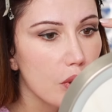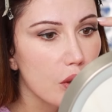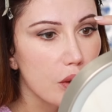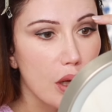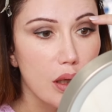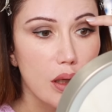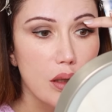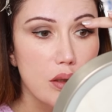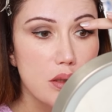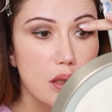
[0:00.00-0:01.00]
Okay, and I
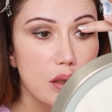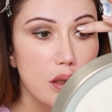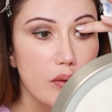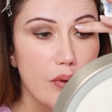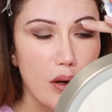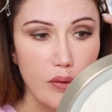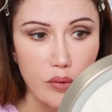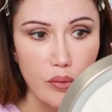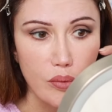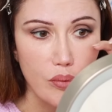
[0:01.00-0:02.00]
can use a little bit of
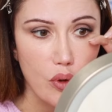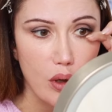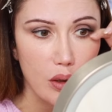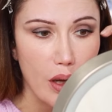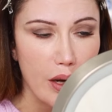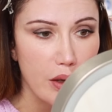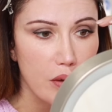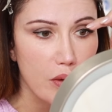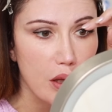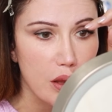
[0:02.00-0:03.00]
more
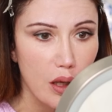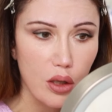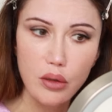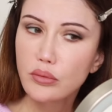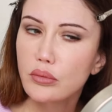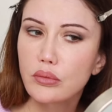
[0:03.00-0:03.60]
liner right there.